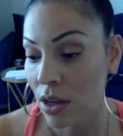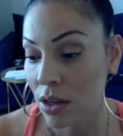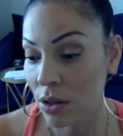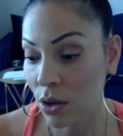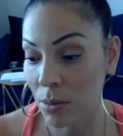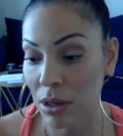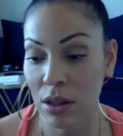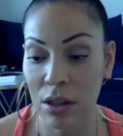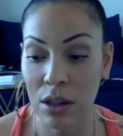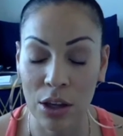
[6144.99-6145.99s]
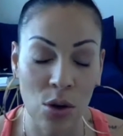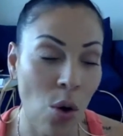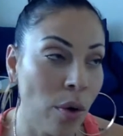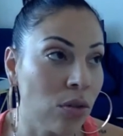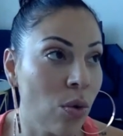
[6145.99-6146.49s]
You know what I mean? Like you
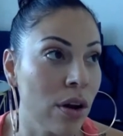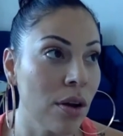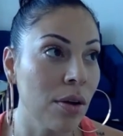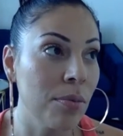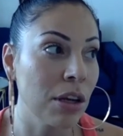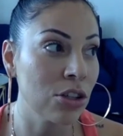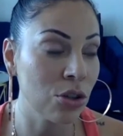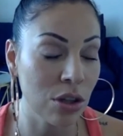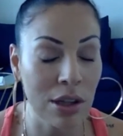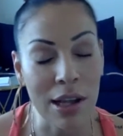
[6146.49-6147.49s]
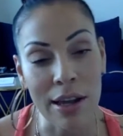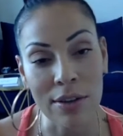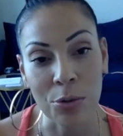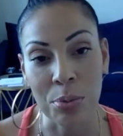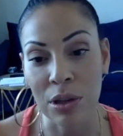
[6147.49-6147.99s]
always want to make sure the
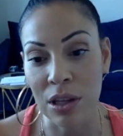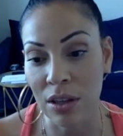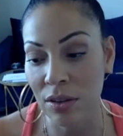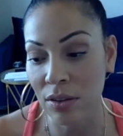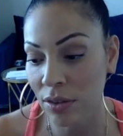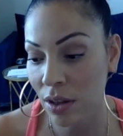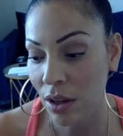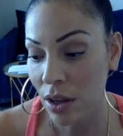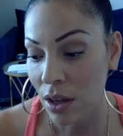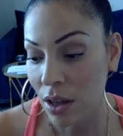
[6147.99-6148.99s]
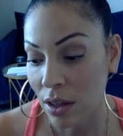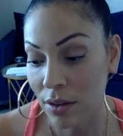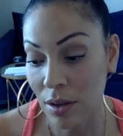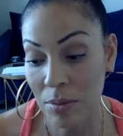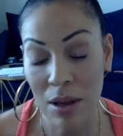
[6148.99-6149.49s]
clients are pleased.
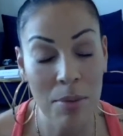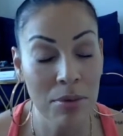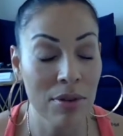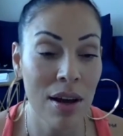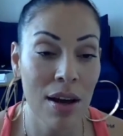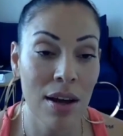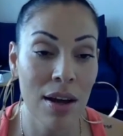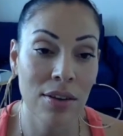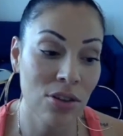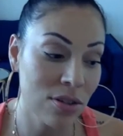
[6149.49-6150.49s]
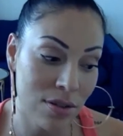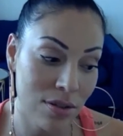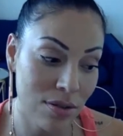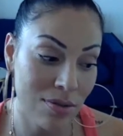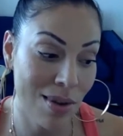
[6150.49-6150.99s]
And sometimes it's just
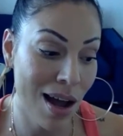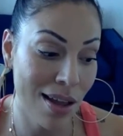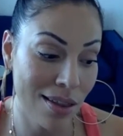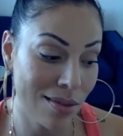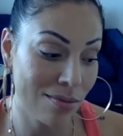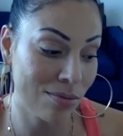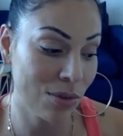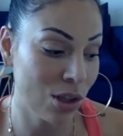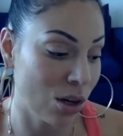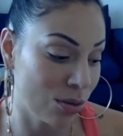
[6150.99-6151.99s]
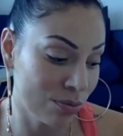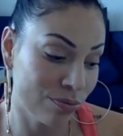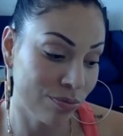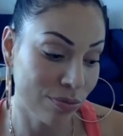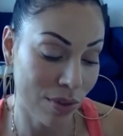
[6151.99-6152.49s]
not, you know,
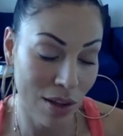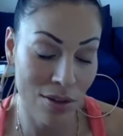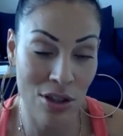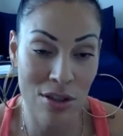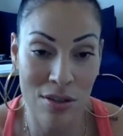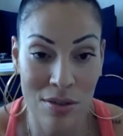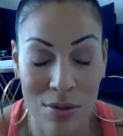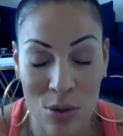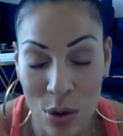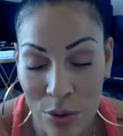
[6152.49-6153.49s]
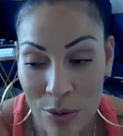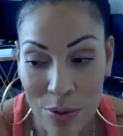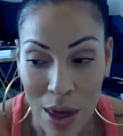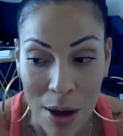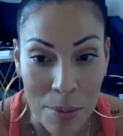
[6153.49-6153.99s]
it's just sort
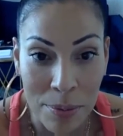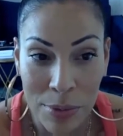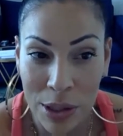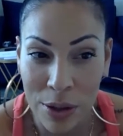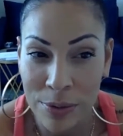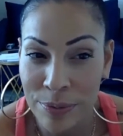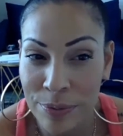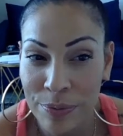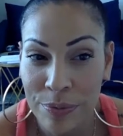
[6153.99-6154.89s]
of them, you know?